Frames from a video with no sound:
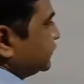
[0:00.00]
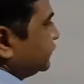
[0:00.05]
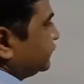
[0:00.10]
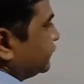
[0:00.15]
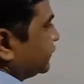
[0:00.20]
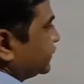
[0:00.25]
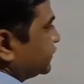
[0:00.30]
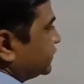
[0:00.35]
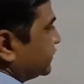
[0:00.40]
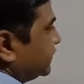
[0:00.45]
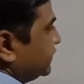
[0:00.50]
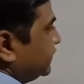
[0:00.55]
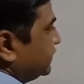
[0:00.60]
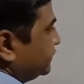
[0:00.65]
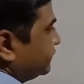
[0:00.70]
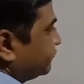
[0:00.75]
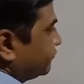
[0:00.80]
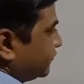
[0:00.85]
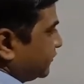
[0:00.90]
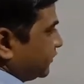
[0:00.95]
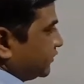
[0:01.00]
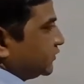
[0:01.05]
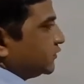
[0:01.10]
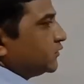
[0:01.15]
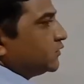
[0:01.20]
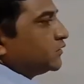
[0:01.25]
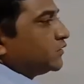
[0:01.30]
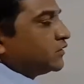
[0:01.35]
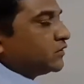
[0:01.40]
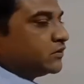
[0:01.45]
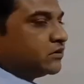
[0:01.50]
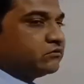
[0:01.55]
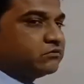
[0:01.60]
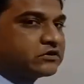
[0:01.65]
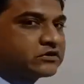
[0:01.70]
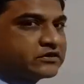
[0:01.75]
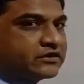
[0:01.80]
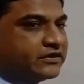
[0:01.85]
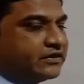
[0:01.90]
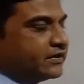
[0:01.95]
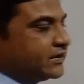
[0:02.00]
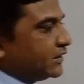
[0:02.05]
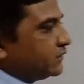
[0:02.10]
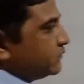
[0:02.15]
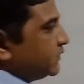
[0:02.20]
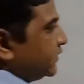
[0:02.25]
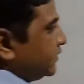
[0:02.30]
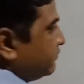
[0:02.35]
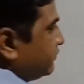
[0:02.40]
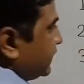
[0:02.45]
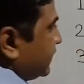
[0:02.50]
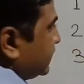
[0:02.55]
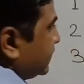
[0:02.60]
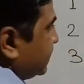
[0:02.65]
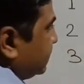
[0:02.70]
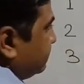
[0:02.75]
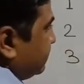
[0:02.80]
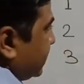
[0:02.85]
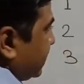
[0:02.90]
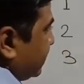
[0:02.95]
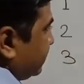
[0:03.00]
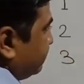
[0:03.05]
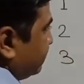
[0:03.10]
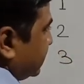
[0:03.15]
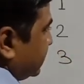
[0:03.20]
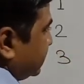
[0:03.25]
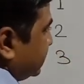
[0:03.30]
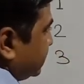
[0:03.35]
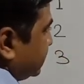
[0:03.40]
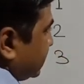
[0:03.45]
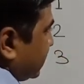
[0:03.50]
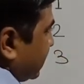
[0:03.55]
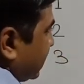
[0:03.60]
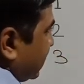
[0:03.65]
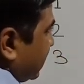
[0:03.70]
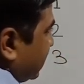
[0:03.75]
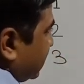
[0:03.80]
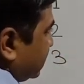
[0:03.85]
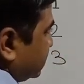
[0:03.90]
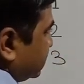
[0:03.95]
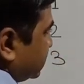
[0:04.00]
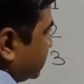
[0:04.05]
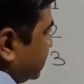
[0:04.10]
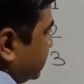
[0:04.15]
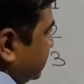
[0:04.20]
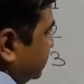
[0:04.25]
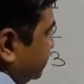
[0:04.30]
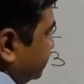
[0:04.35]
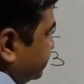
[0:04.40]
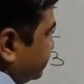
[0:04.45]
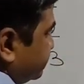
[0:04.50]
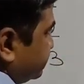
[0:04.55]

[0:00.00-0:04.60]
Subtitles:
for 3. Number 3 can be divided by 1 and 3.